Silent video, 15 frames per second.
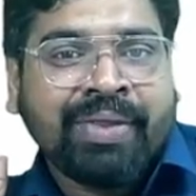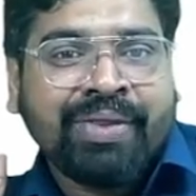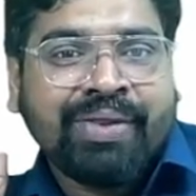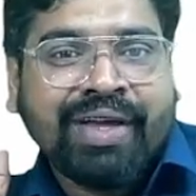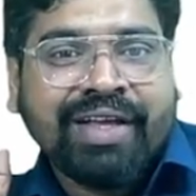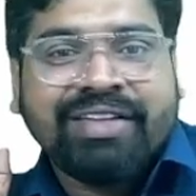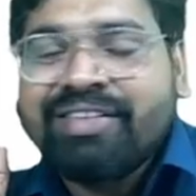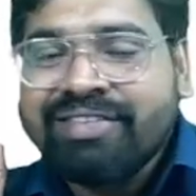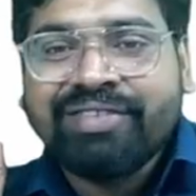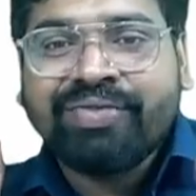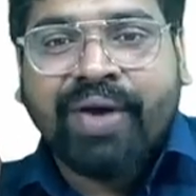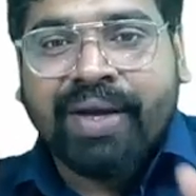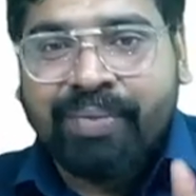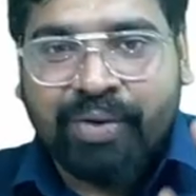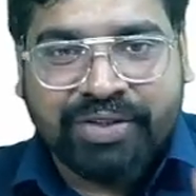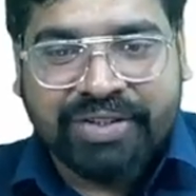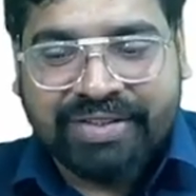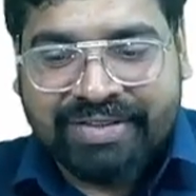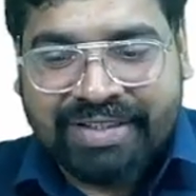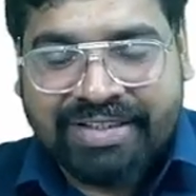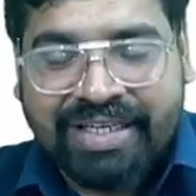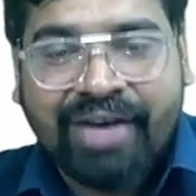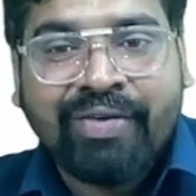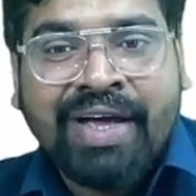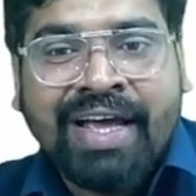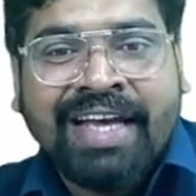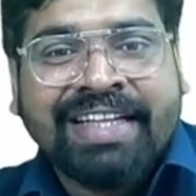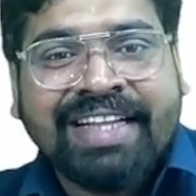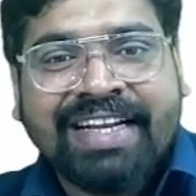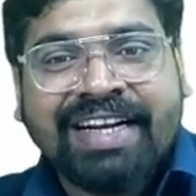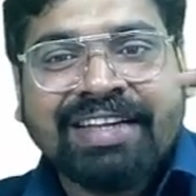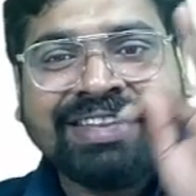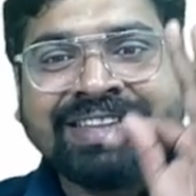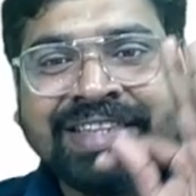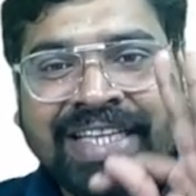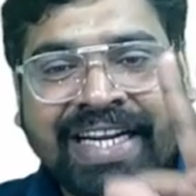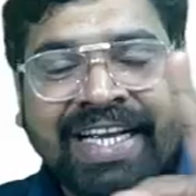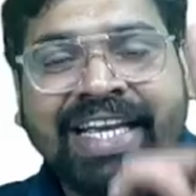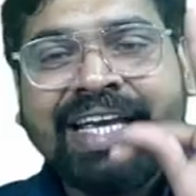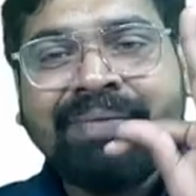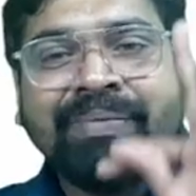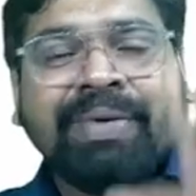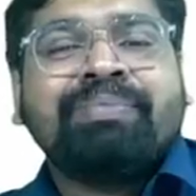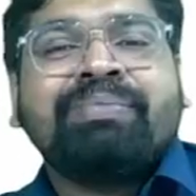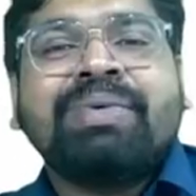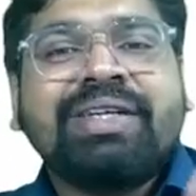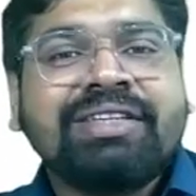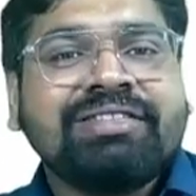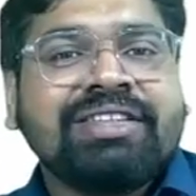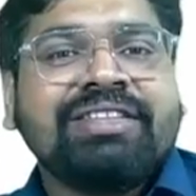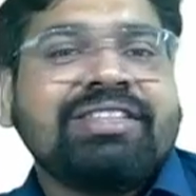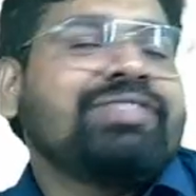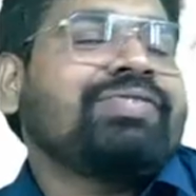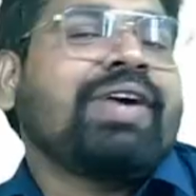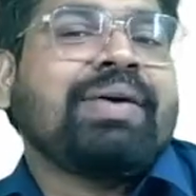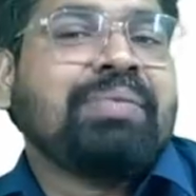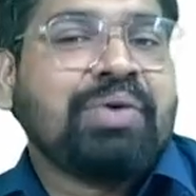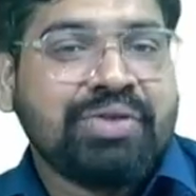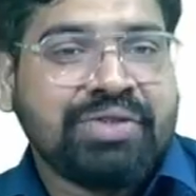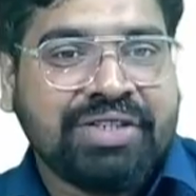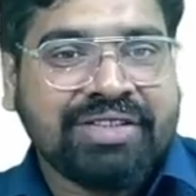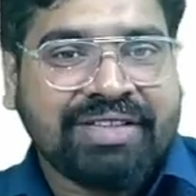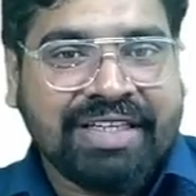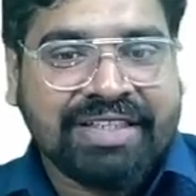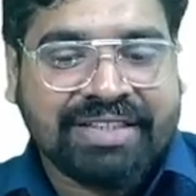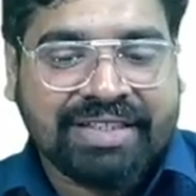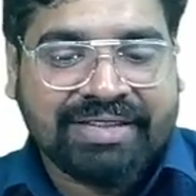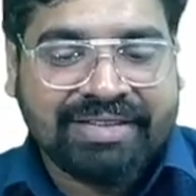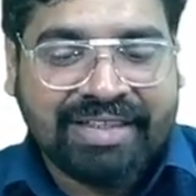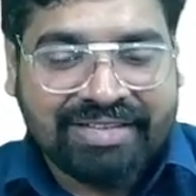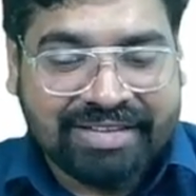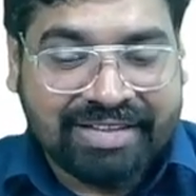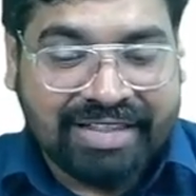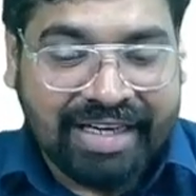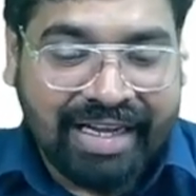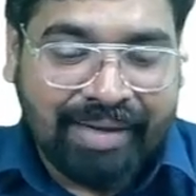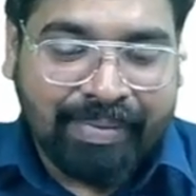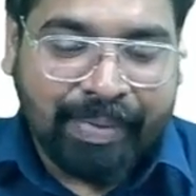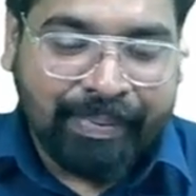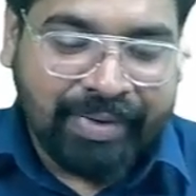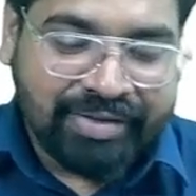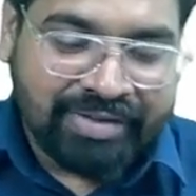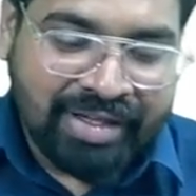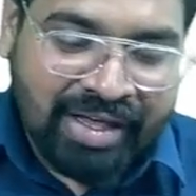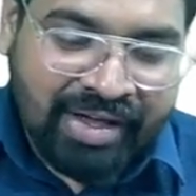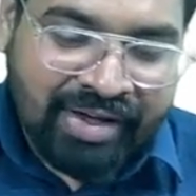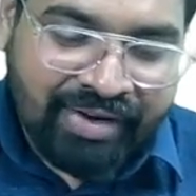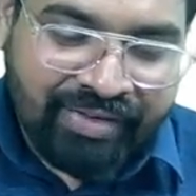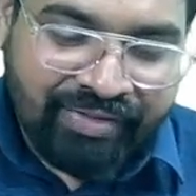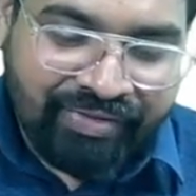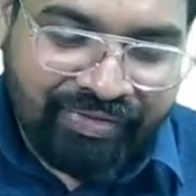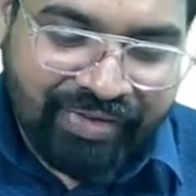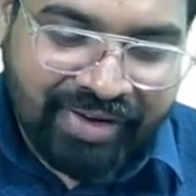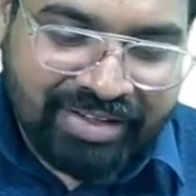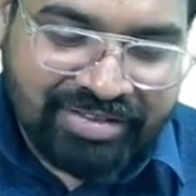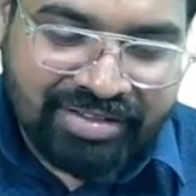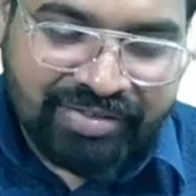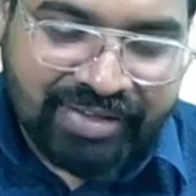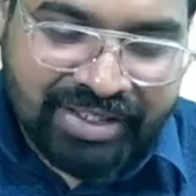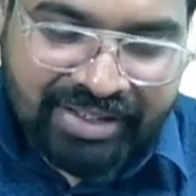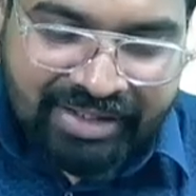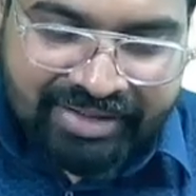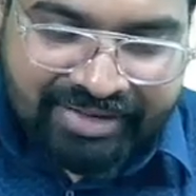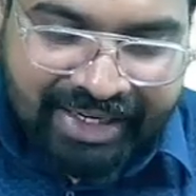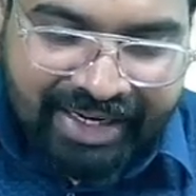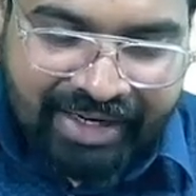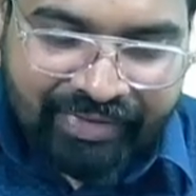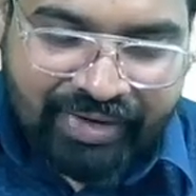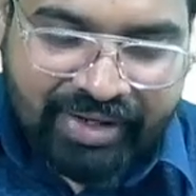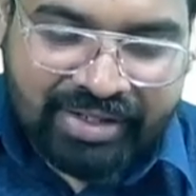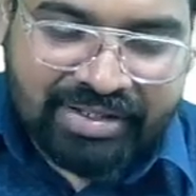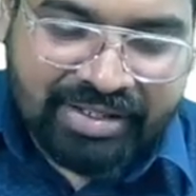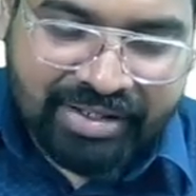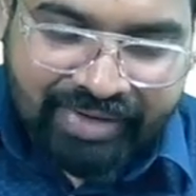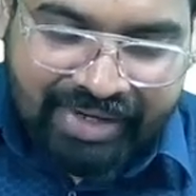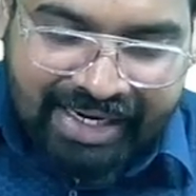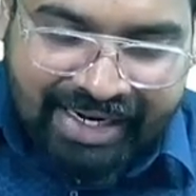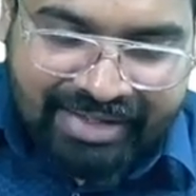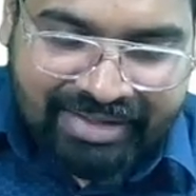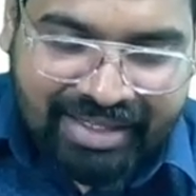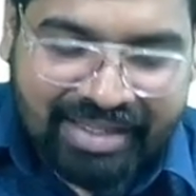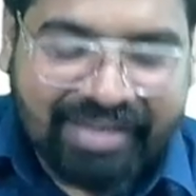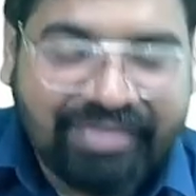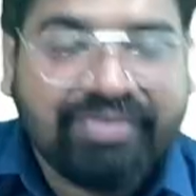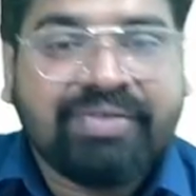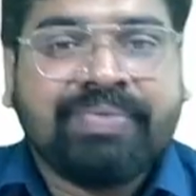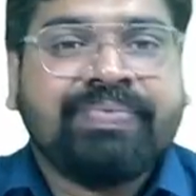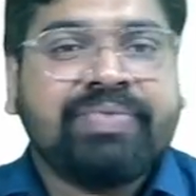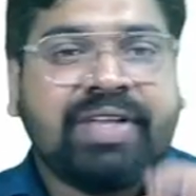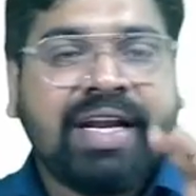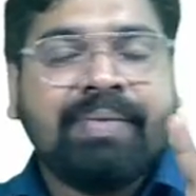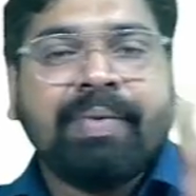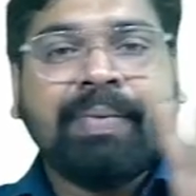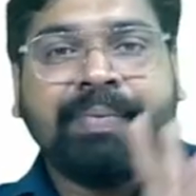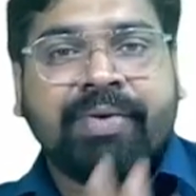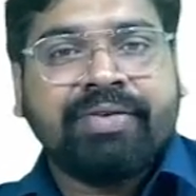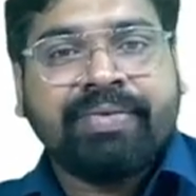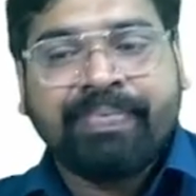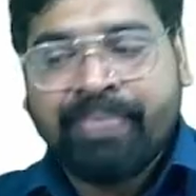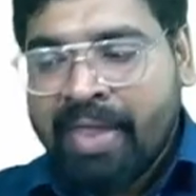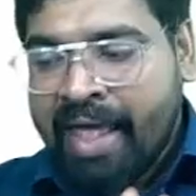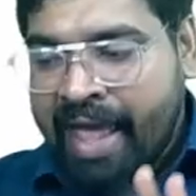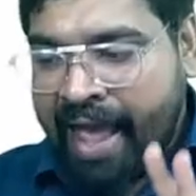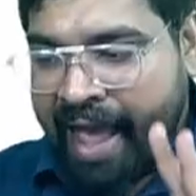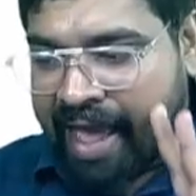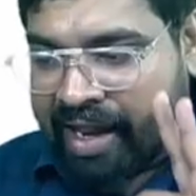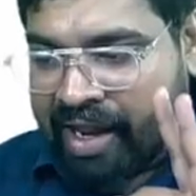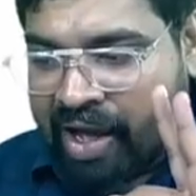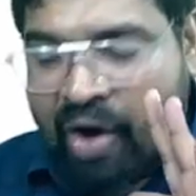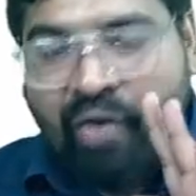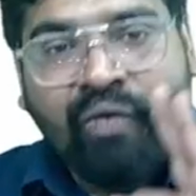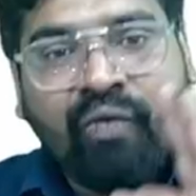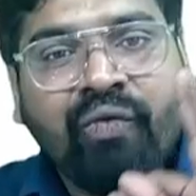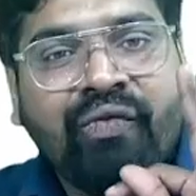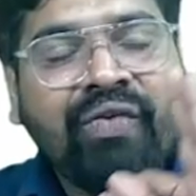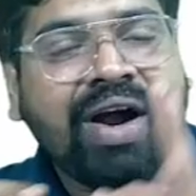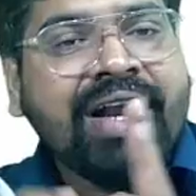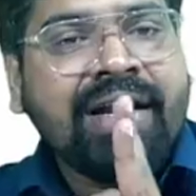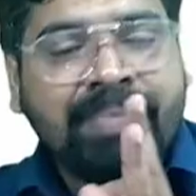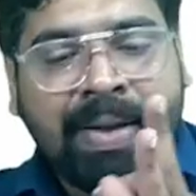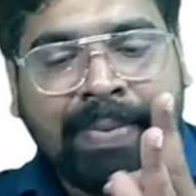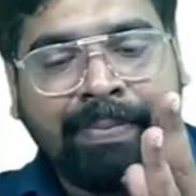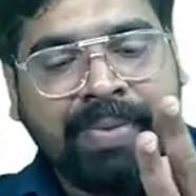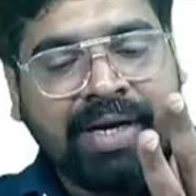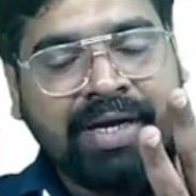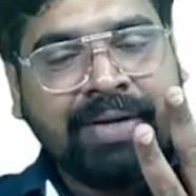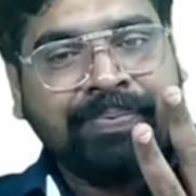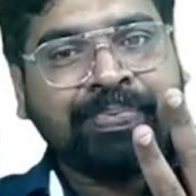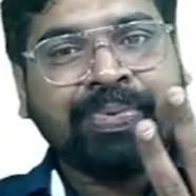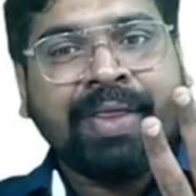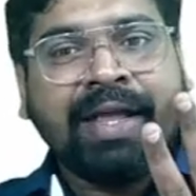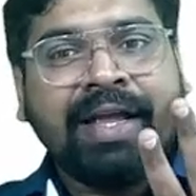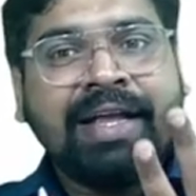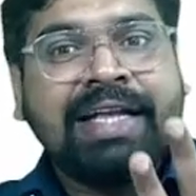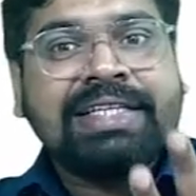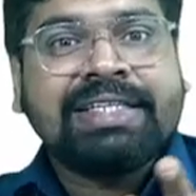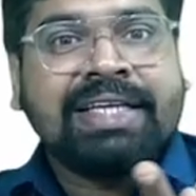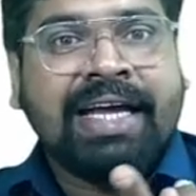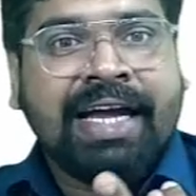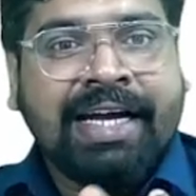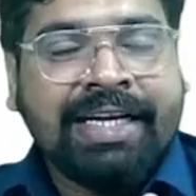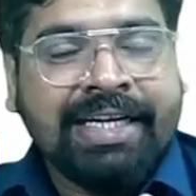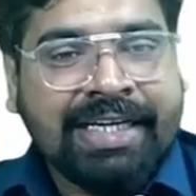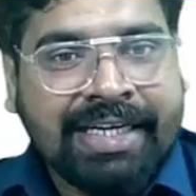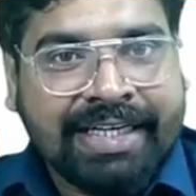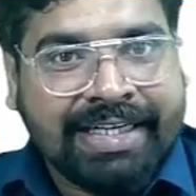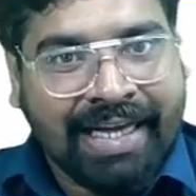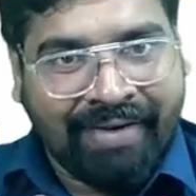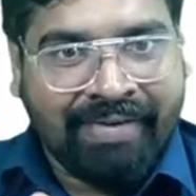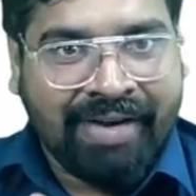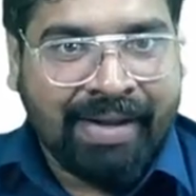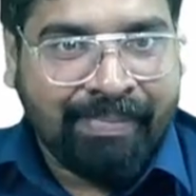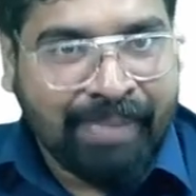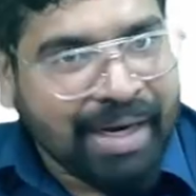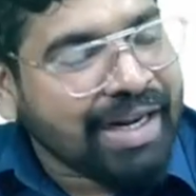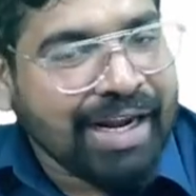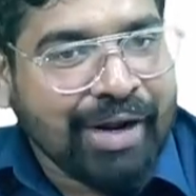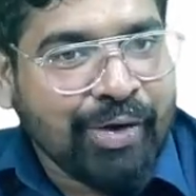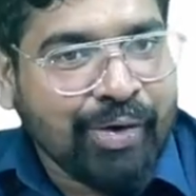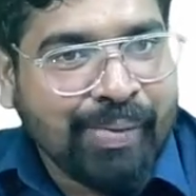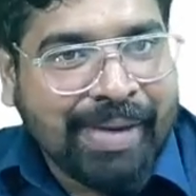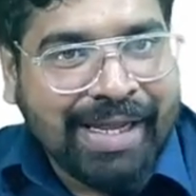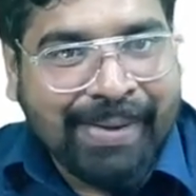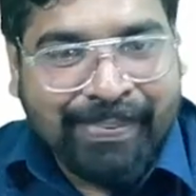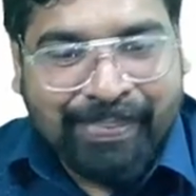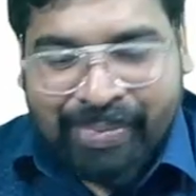Okay, this is fibrous lesion. Now, there are three members in this fibrous lesion. Just three members. First one, second one, third one. Let's see the three members. And one member is a developmental anomaly.